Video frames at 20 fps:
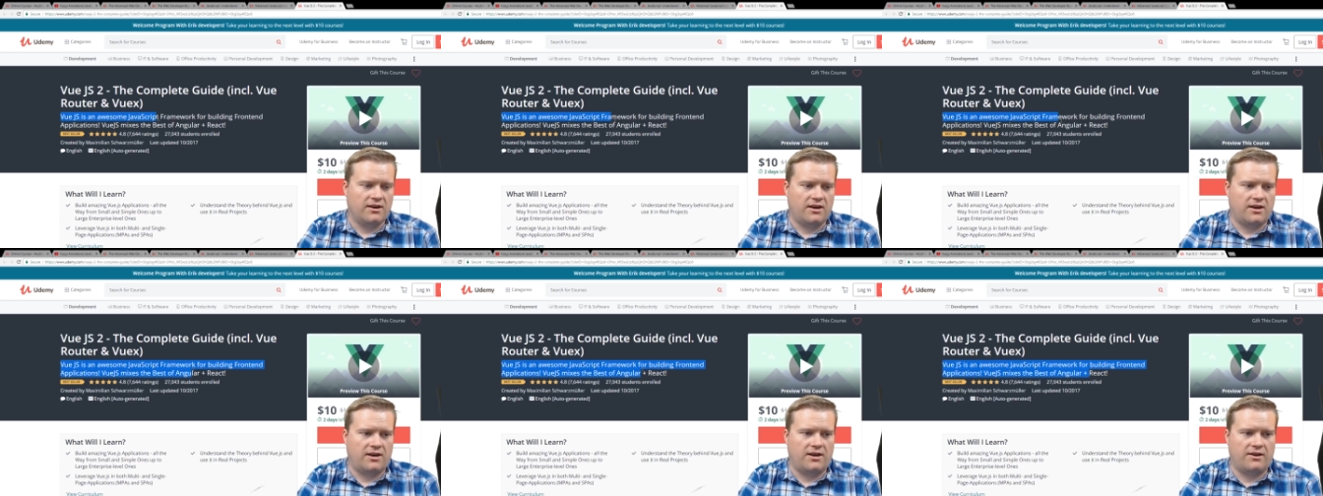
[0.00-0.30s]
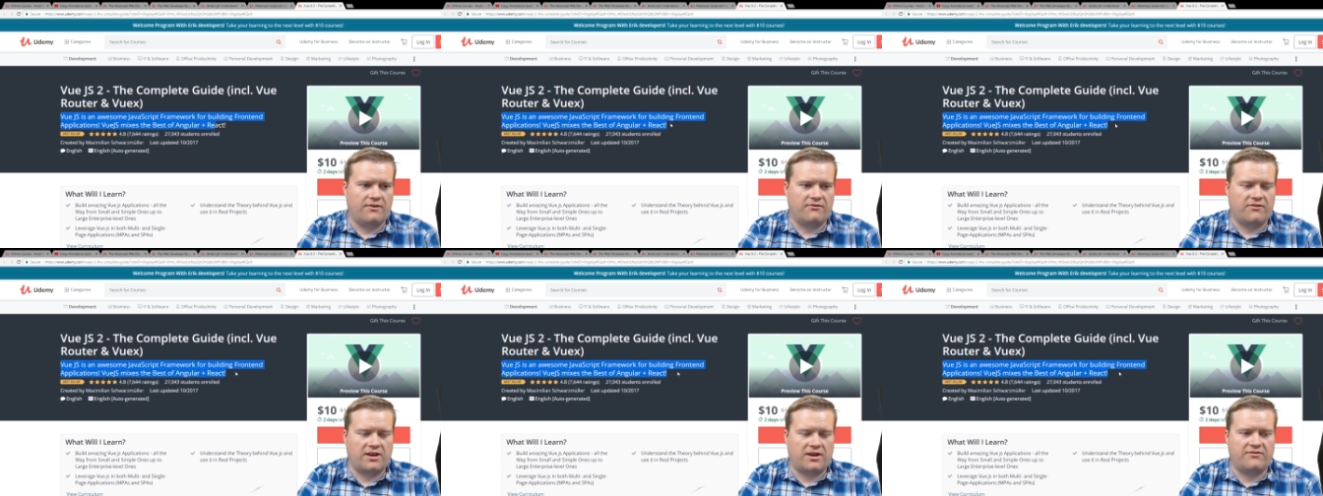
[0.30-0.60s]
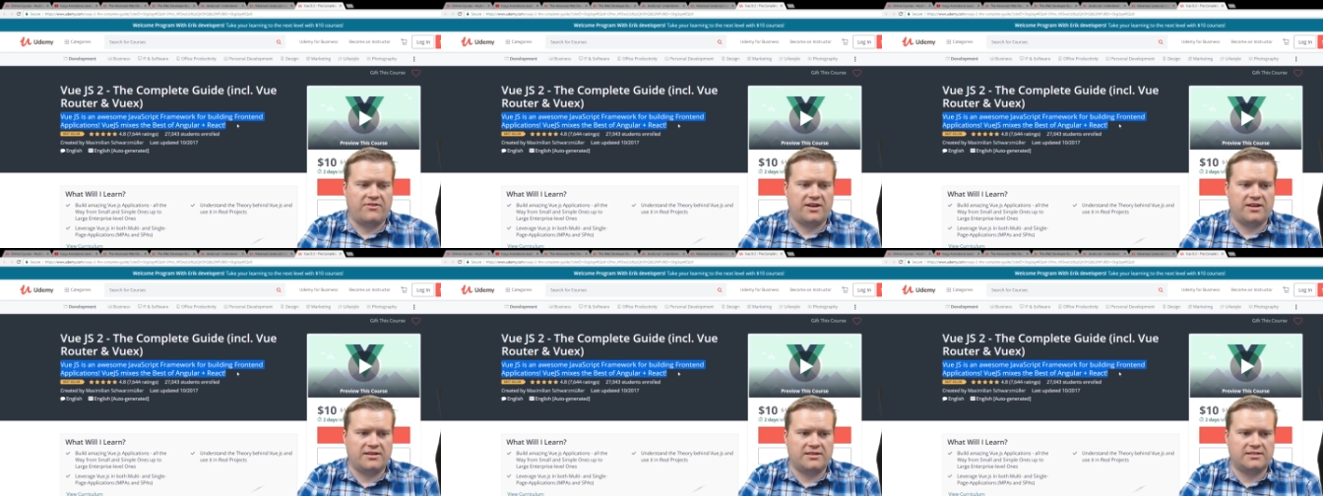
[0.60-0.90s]
um, of
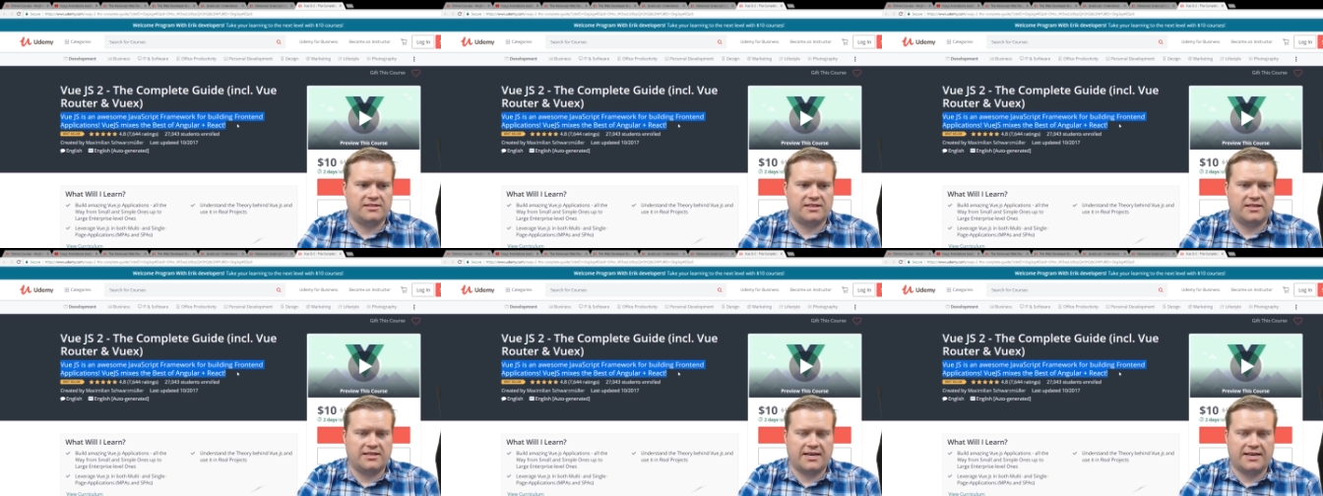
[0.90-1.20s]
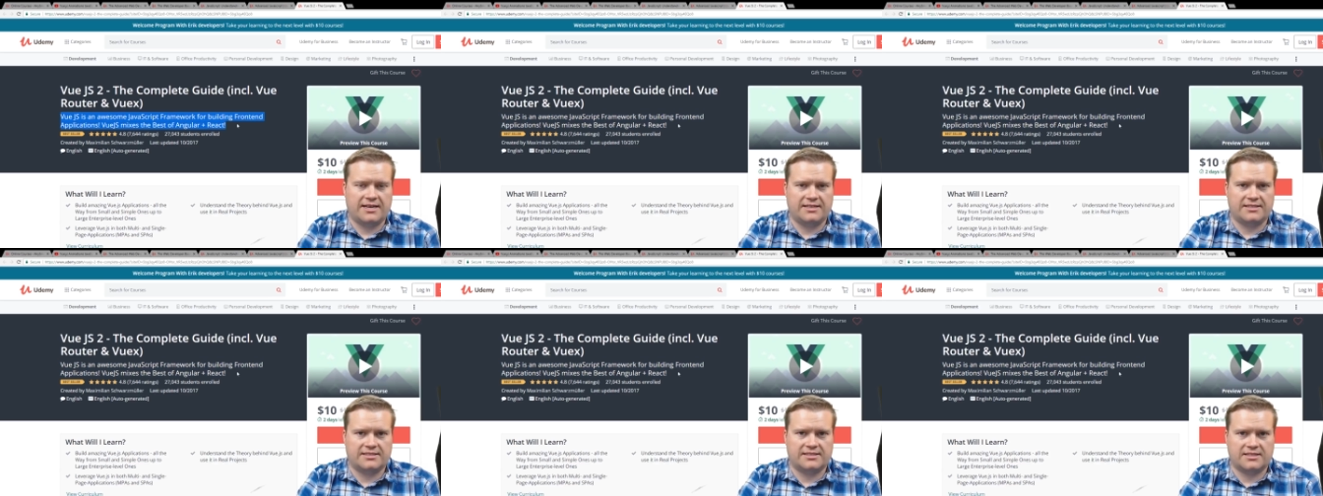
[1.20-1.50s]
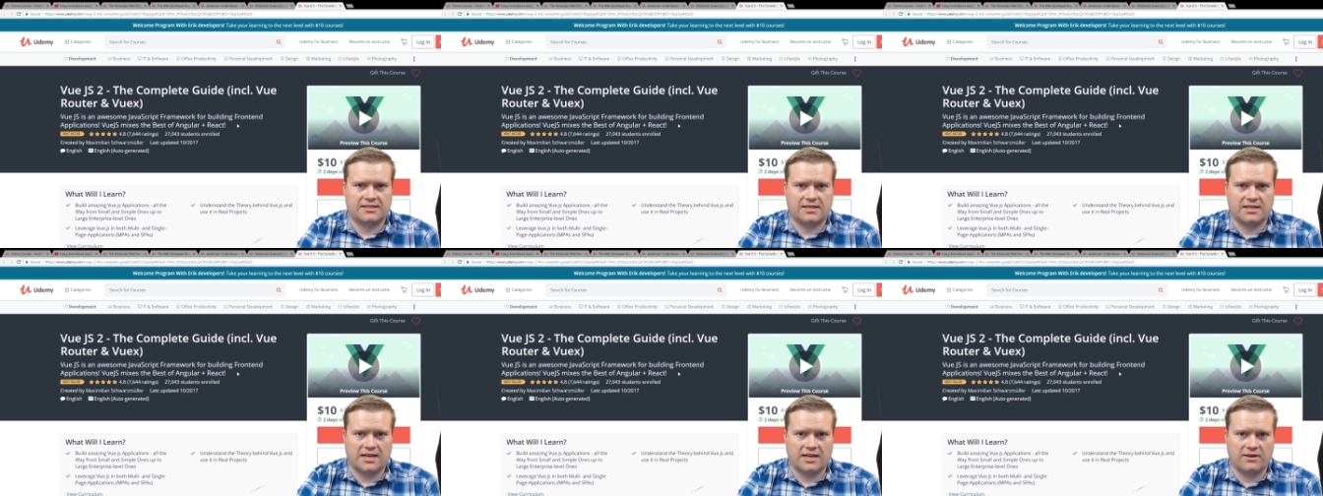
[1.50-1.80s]
his as
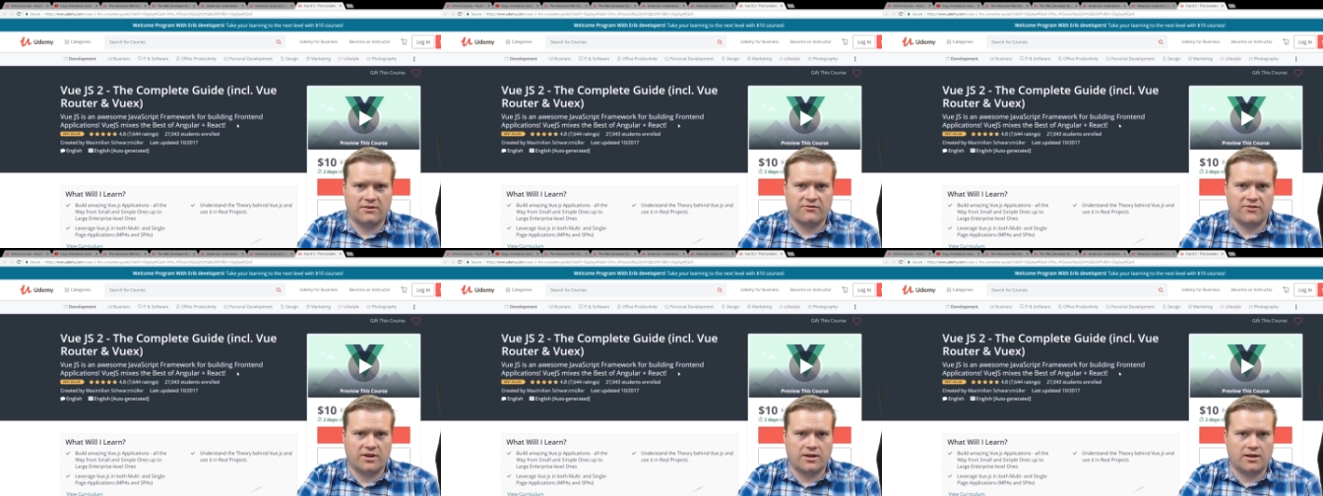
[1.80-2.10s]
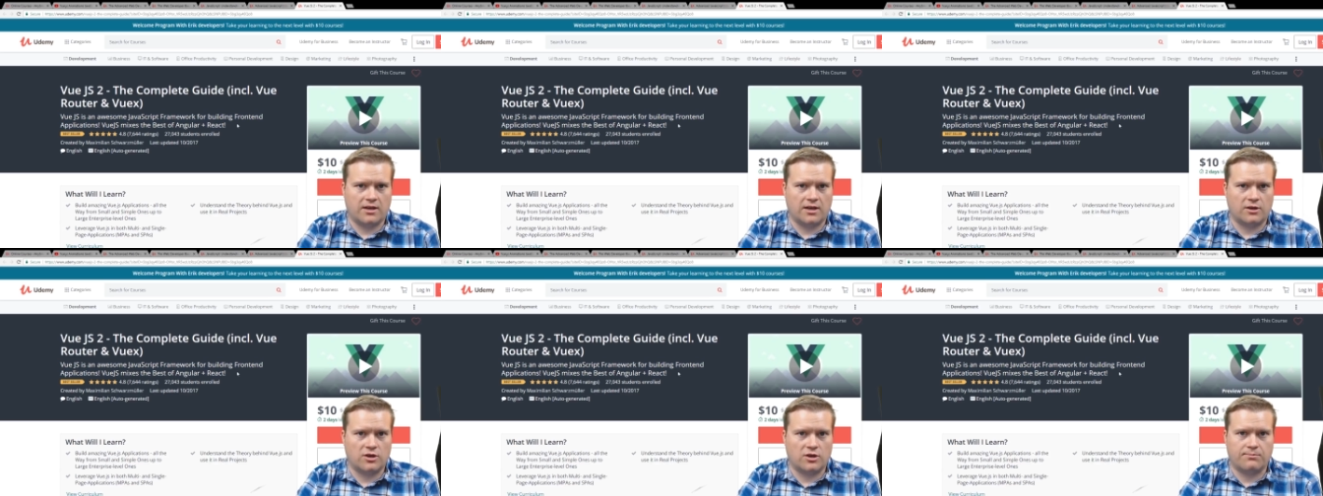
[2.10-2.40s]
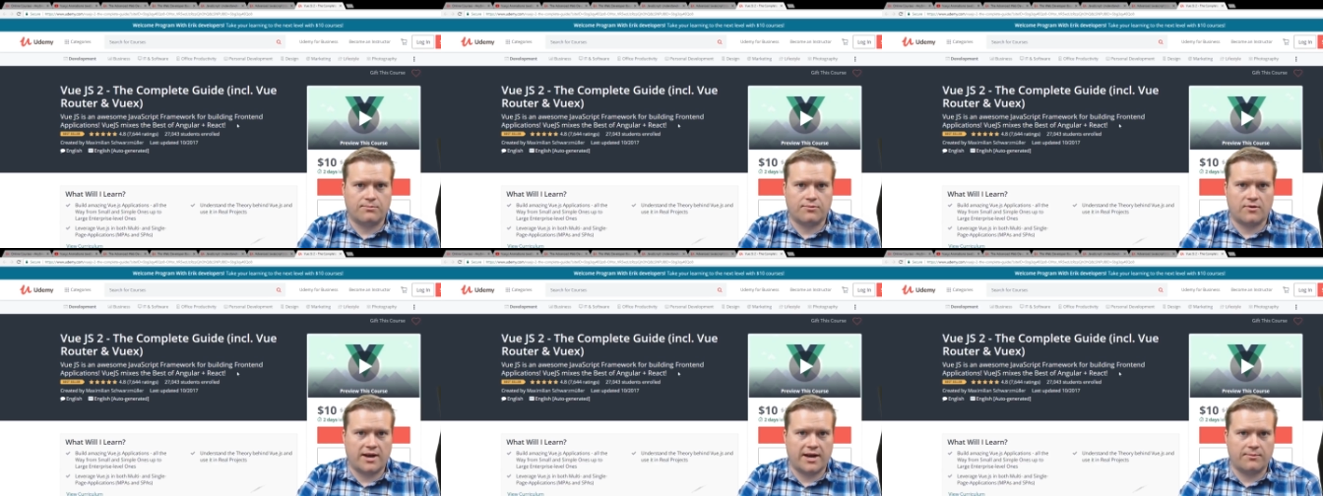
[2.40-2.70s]
kind of a, a, good
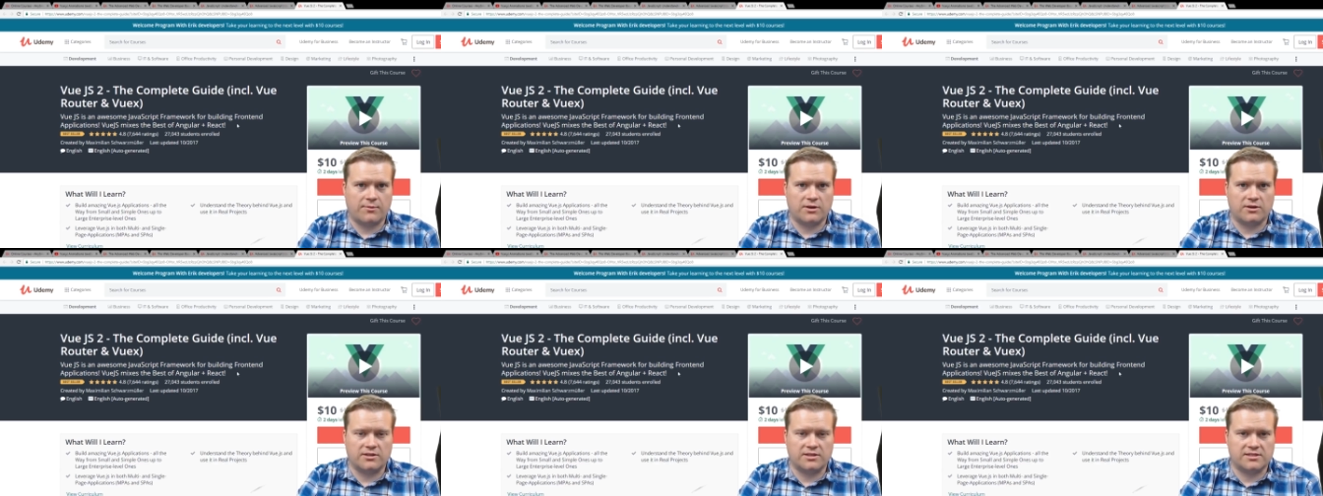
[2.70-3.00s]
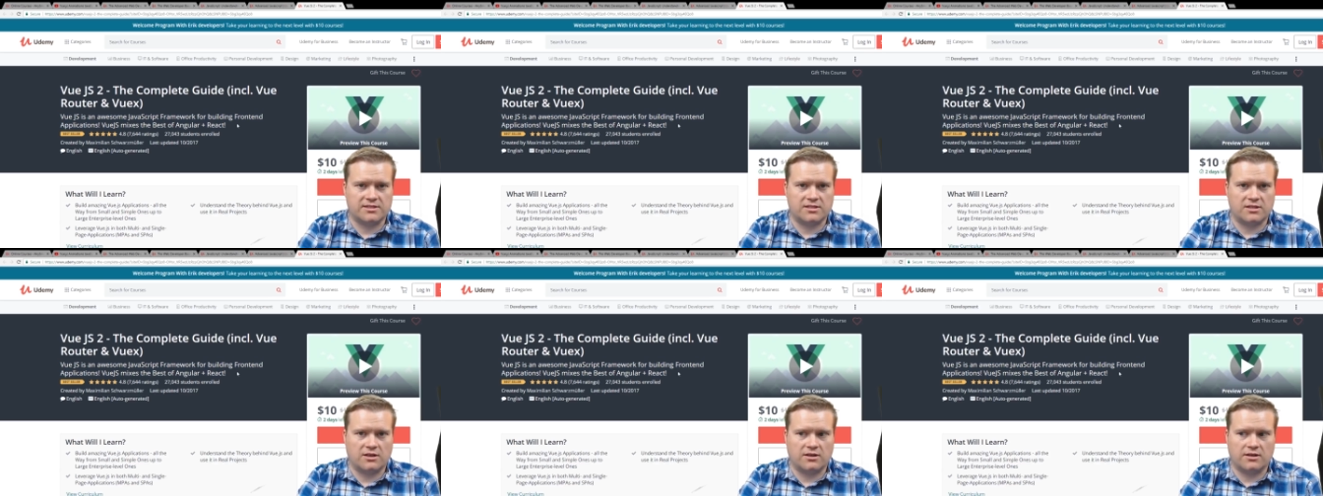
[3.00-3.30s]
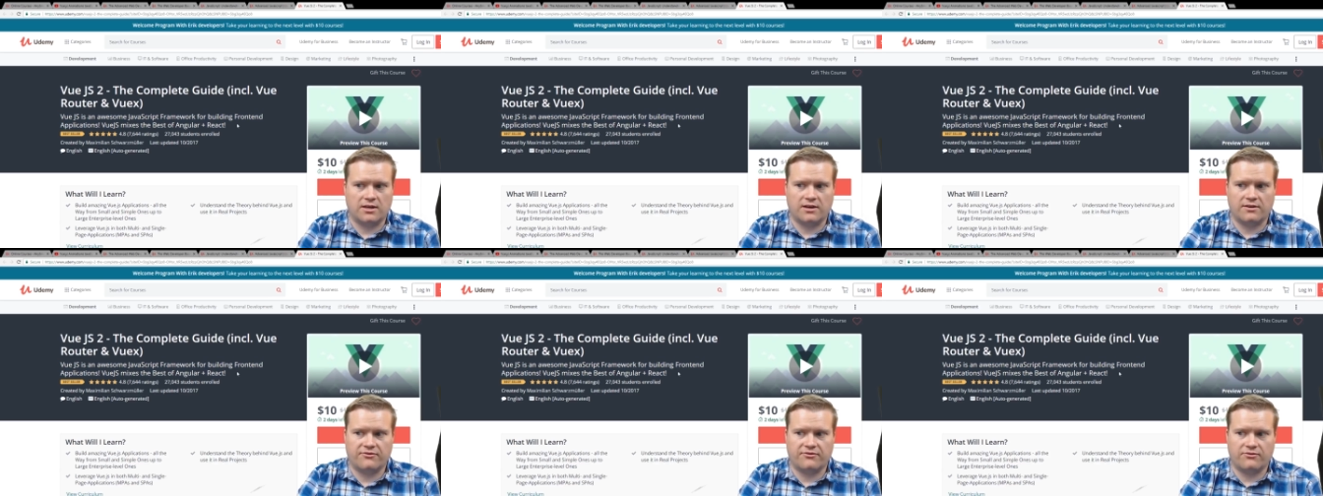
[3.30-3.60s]
primer to start
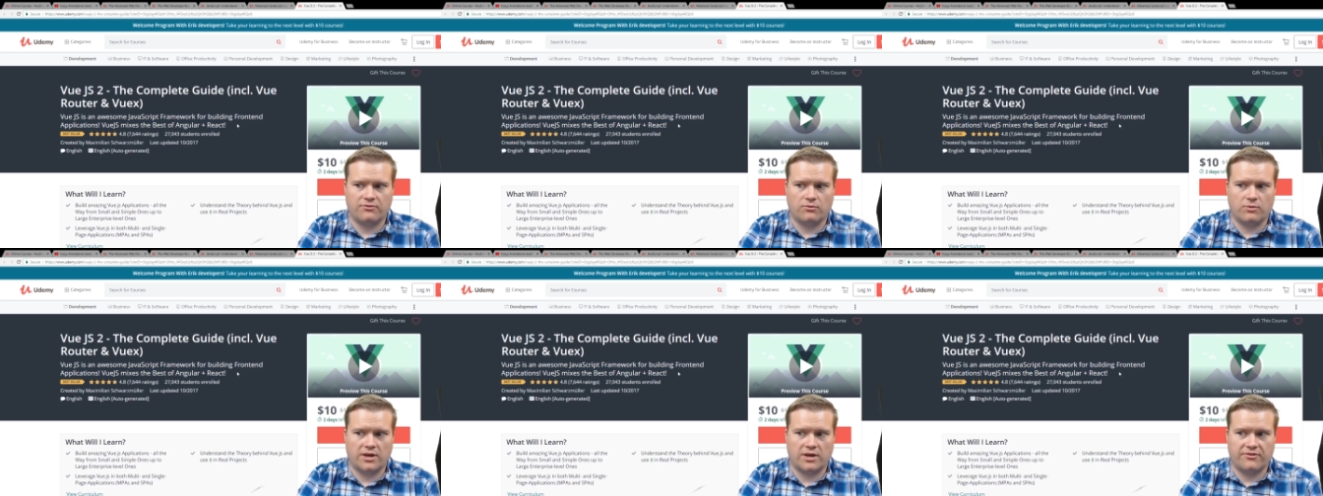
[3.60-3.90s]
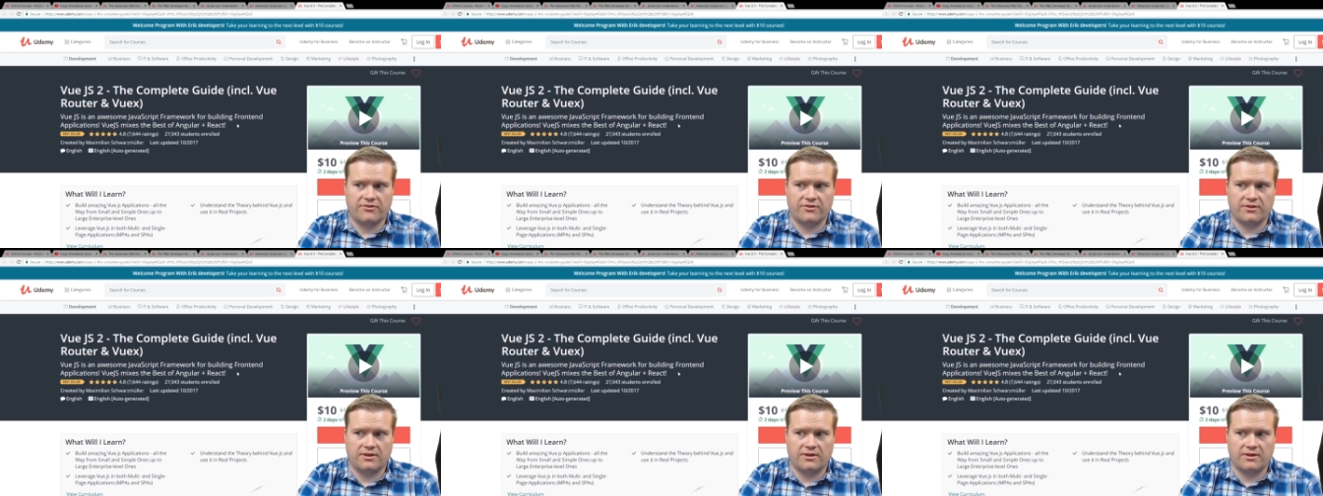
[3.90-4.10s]
off with.